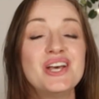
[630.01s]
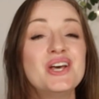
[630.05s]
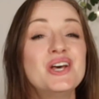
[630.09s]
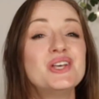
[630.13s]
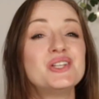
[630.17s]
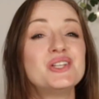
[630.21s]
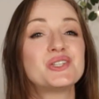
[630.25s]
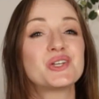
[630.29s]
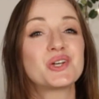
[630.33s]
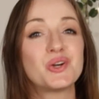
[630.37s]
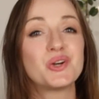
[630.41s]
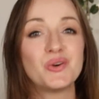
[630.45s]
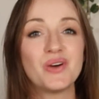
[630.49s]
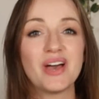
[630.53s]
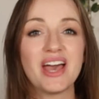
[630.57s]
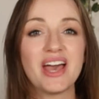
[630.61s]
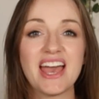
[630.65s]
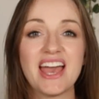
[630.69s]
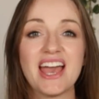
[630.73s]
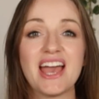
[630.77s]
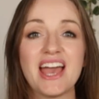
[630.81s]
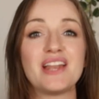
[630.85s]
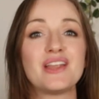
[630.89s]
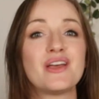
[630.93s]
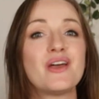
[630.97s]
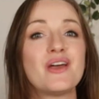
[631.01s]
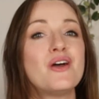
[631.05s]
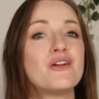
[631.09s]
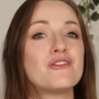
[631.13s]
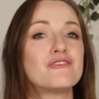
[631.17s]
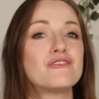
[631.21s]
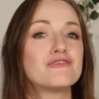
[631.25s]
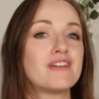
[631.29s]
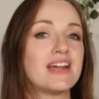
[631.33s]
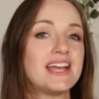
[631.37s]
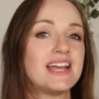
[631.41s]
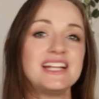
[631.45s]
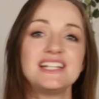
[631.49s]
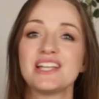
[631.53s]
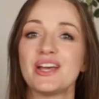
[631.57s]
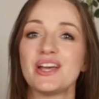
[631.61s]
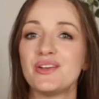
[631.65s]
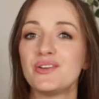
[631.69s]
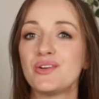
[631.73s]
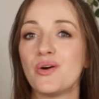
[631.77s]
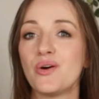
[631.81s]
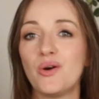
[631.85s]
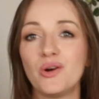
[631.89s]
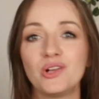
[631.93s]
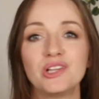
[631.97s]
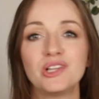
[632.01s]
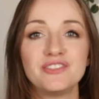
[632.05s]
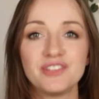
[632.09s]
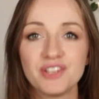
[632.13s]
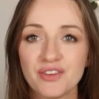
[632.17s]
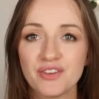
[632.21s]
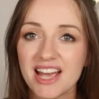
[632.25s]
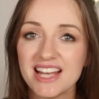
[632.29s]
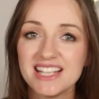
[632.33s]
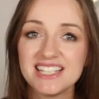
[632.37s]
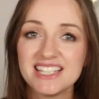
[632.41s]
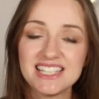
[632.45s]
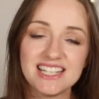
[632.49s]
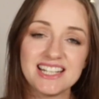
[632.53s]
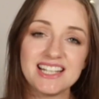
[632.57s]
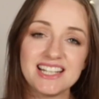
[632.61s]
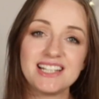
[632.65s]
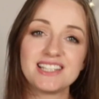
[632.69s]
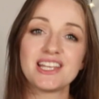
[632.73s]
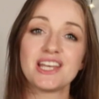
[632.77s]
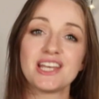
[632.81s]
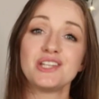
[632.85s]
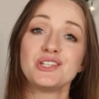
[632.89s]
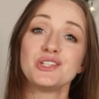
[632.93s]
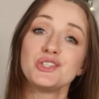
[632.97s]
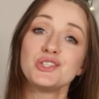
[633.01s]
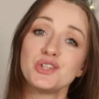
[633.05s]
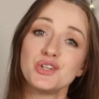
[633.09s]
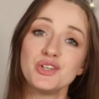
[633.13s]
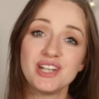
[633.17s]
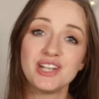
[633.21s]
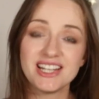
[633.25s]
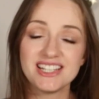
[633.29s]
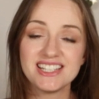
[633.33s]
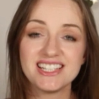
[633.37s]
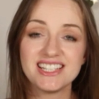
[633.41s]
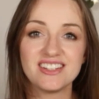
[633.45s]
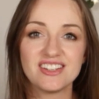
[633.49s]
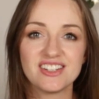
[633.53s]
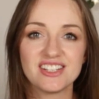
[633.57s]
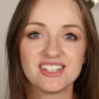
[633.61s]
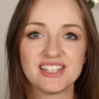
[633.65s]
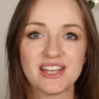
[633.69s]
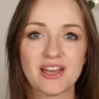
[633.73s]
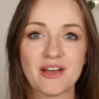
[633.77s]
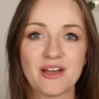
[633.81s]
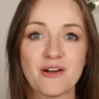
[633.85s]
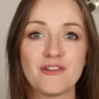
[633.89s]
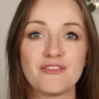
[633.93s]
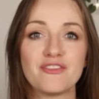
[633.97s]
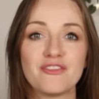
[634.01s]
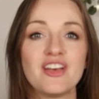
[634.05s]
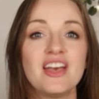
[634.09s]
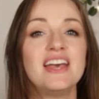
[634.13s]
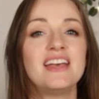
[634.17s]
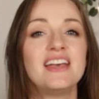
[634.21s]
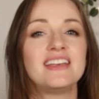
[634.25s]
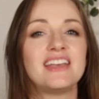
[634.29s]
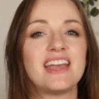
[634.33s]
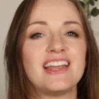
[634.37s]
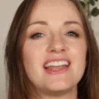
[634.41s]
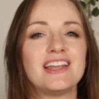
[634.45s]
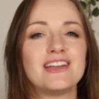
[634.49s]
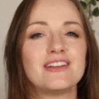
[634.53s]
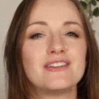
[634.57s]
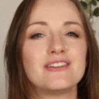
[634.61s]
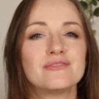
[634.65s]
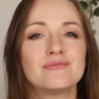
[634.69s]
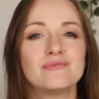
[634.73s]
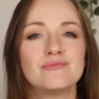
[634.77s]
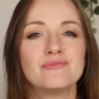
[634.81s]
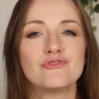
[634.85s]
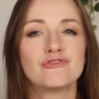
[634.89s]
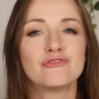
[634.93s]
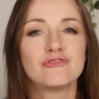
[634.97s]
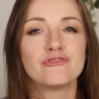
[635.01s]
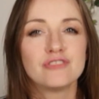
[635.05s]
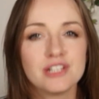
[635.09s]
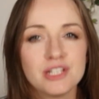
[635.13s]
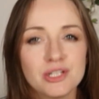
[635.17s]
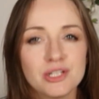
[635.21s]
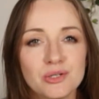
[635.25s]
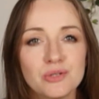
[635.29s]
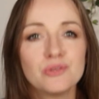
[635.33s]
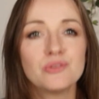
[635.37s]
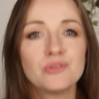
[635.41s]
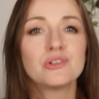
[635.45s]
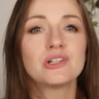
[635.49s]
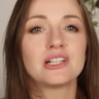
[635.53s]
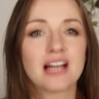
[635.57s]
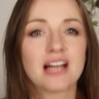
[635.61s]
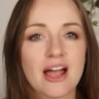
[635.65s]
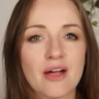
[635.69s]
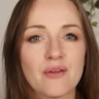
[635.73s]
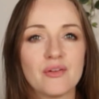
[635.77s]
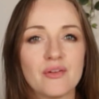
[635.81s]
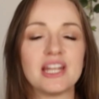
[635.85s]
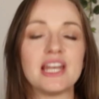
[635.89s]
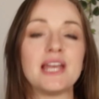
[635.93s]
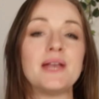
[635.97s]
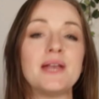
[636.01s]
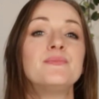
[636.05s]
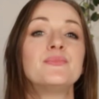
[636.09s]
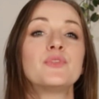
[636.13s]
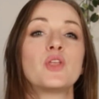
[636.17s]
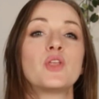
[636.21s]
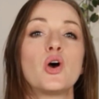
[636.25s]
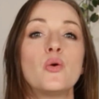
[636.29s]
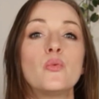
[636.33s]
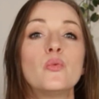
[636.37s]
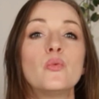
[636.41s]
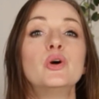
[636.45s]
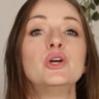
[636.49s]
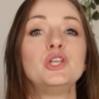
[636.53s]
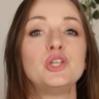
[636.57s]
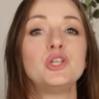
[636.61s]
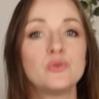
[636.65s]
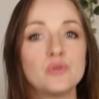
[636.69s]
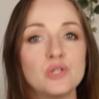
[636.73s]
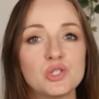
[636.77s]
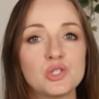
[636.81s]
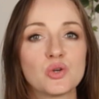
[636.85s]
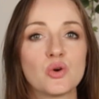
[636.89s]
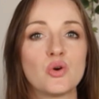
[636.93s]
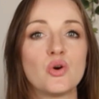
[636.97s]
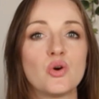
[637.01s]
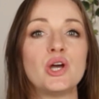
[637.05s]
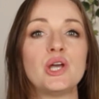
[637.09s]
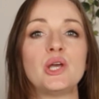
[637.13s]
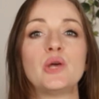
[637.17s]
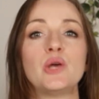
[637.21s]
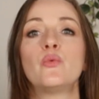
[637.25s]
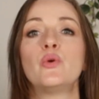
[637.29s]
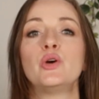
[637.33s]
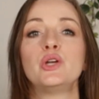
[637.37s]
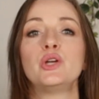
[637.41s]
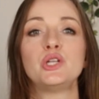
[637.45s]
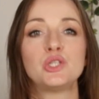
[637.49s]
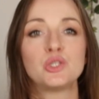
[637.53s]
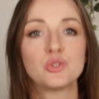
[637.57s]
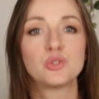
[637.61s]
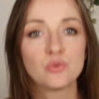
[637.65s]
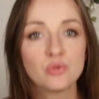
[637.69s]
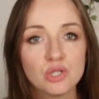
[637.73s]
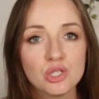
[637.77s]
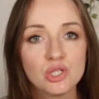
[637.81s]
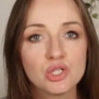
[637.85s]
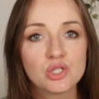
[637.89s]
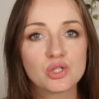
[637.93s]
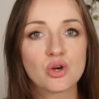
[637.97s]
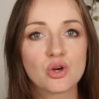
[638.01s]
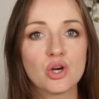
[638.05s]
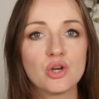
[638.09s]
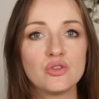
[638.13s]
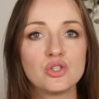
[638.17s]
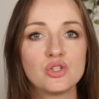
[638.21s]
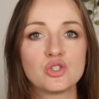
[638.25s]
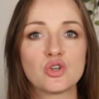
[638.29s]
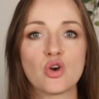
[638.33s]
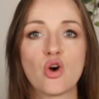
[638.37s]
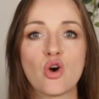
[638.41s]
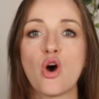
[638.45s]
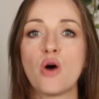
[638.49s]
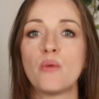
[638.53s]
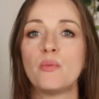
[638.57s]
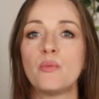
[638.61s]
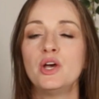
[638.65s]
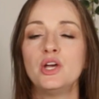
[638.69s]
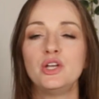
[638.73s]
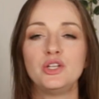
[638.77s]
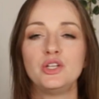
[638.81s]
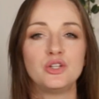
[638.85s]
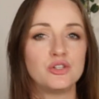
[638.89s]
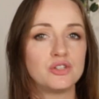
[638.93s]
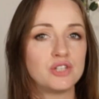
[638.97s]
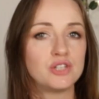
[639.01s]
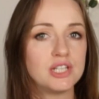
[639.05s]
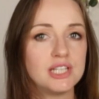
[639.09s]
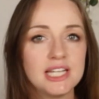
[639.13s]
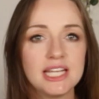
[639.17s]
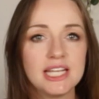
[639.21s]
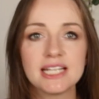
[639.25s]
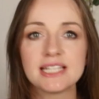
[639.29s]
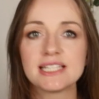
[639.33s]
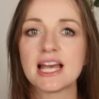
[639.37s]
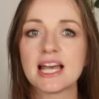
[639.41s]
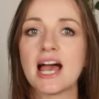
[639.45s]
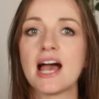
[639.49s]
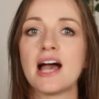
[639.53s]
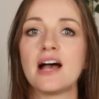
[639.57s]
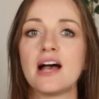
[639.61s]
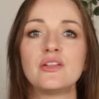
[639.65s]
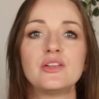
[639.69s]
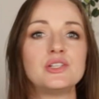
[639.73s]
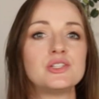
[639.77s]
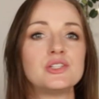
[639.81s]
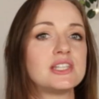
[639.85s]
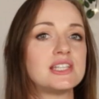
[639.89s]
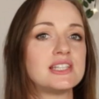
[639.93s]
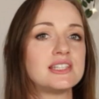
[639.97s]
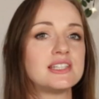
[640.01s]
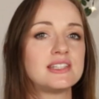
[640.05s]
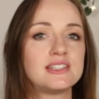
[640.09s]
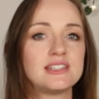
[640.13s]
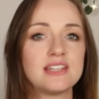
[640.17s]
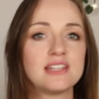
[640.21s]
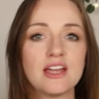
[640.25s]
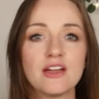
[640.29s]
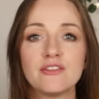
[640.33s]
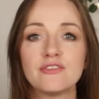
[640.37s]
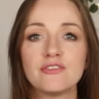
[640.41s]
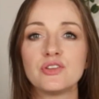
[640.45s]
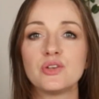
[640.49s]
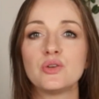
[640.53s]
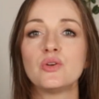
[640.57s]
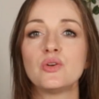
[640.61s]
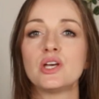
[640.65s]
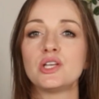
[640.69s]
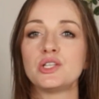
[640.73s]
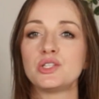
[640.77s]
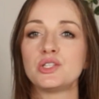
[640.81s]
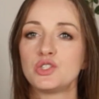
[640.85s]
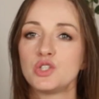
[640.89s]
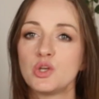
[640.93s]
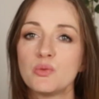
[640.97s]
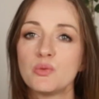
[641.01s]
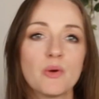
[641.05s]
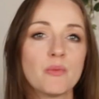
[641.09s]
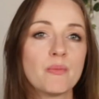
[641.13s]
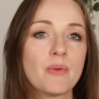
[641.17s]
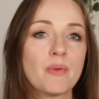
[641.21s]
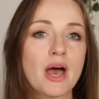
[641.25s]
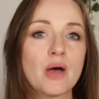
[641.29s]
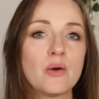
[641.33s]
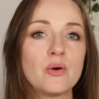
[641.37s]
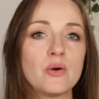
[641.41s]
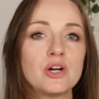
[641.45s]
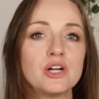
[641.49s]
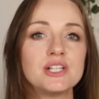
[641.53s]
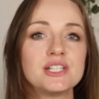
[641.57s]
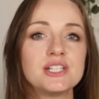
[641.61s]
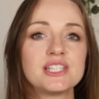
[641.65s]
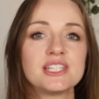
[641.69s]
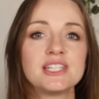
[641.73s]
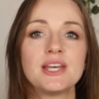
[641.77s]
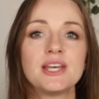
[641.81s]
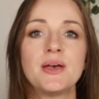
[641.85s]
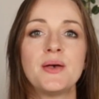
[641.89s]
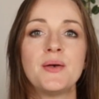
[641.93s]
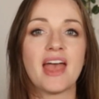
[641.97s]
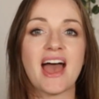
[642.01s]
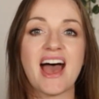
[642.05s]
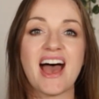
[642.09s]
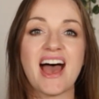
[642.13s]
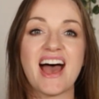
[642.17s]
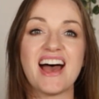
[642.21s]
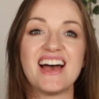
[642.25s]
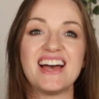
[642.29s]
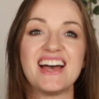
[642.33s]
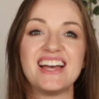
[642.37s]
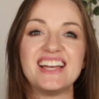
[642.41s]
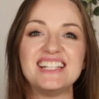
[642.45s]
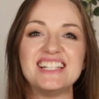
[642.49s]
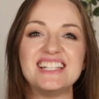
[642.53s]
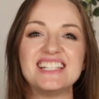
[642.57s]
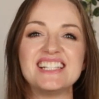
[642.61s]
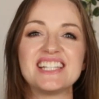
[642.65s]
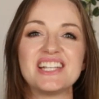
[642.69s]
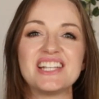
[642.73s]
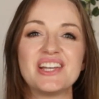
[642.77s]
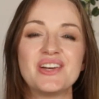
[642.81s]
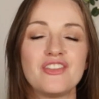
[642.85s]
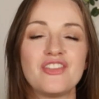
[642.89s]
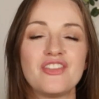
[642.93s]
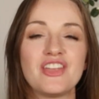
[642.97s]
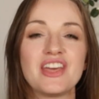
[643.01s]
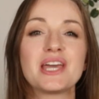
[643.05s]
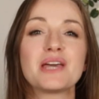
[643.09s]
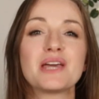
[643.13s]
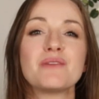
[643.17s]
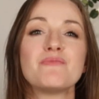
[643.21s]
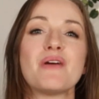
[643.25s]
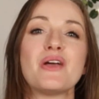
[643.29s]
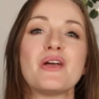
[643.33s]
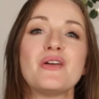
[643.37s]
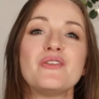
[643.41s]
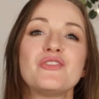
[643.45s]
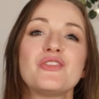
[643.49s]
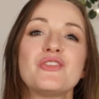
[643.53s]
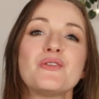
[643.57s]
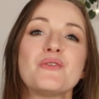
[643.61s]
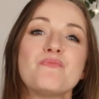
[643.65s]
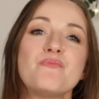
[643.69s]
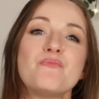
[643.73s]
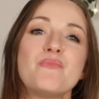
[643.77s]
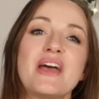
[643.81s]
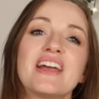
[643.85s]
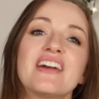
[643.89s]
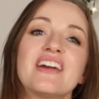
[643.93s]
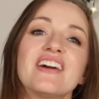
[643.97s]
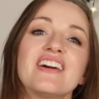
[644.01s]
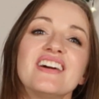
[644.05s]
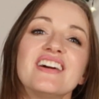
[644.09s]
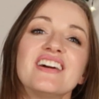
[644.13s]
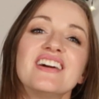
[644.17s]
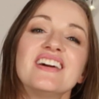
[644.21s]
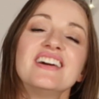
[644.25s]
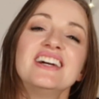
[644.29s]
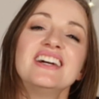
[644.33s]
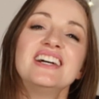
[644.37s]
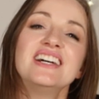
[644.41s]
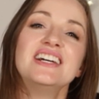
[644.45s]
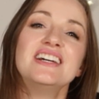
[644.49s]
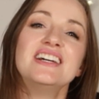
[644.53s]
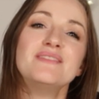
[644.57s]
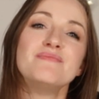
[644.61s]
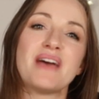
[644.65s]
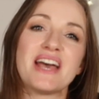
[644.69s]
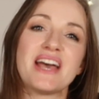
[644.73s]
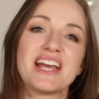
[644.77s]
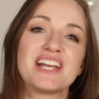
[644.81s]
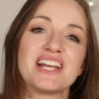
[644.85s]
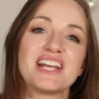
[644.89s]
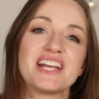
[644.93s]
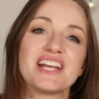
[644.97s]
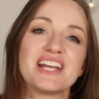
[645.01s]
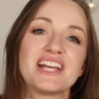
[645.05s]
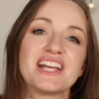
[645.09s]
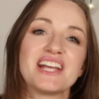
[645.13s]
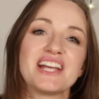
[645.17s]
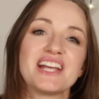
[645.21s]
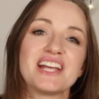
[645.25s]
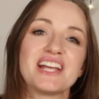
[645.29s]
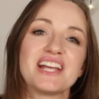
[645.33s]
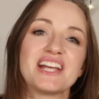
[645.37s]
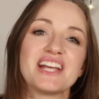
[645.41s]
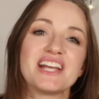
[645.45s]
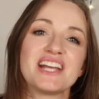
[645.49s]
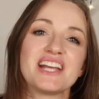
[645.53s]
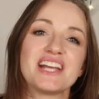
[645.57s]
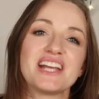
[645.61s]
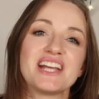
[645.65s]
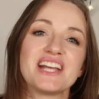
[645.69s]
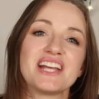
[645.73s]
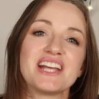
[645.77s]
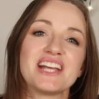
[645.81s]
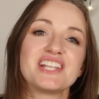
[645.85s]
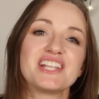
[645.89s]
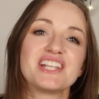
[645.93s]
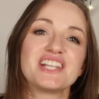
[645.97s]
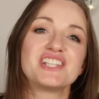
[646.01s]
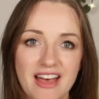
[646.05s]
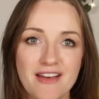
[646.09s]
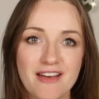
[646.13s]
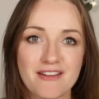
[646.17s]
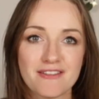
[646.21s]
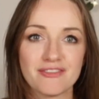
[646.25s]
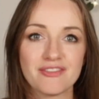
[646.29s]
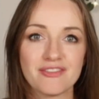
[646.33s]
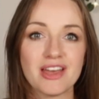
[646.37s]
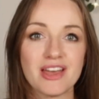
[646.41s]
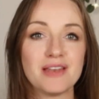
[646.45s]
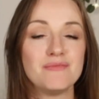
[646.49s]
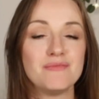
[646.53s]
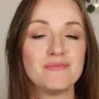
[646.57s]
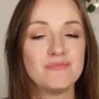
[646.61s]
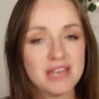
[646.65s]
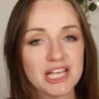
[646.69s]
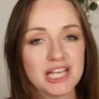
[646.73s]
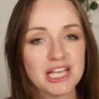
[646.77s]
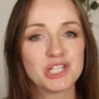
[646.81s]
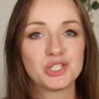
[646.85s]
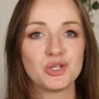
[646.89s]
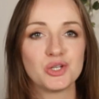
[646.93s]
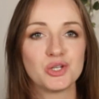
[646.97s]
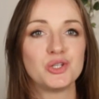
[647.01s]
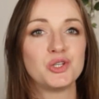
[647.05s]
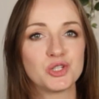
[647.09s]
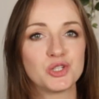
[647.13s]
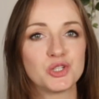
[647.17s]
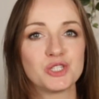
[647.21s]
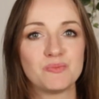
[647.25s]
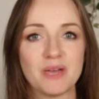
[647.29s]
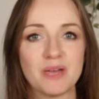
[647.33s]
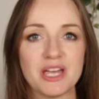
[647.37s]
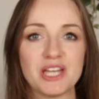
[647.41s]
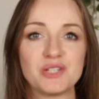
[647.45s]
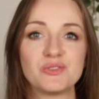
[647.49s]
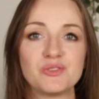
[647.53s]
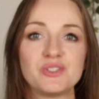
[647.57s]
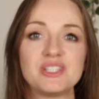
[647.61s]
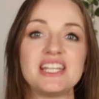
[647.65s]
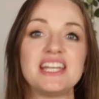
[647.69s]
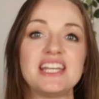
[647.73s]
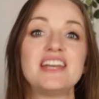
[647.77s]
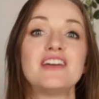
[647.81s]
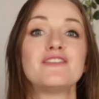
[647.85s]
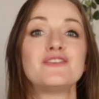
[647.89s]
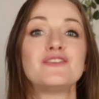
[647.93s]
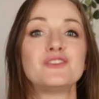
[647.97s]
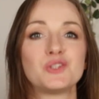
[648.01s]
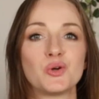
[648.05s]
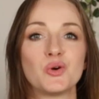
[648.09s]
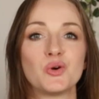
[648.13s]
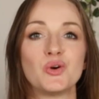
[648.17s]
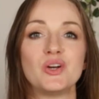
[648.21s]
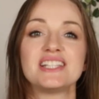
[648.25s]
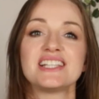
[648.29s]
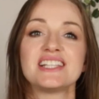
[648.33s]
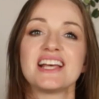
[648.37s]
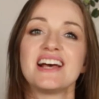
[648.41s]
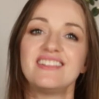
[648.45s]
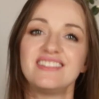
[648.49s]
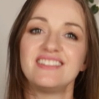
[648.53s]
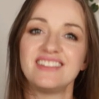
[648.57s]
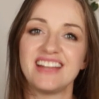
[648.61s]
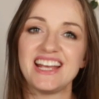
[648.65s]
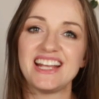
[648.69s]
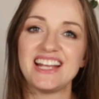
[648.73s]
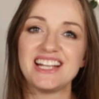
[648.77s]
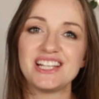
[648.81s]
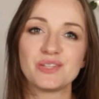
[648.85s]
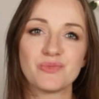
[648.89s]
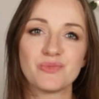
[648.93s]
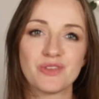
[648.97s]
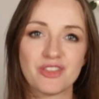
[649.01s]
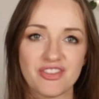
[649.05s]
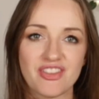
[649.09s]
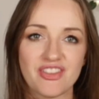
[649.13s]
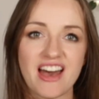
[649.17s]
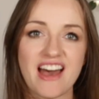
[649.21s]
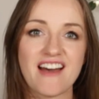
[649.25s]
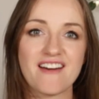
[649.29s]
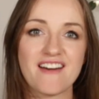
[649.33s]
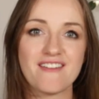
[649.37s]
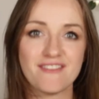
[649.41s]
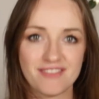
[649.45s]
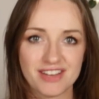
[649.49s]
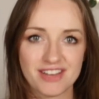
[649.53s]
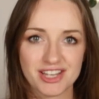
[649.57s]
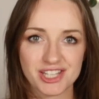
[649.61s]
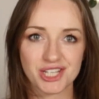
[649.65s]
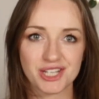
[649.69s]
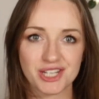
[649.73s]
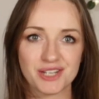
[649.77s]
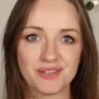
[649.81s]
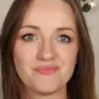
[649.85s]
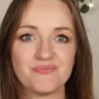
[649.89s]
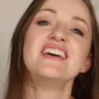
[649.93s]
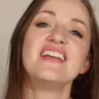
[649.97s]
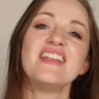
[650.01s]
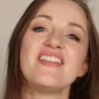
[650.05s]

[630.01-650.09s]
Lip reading: So go ahead, write down all of your ideas and tune into yourself, getting real clarity on what you enjoy, what you don't enjoy on the job, your unique talents that serve you as superpowers, and think about the bigger picture life that you want to live and make sure your specialty of choice aligns with that vision.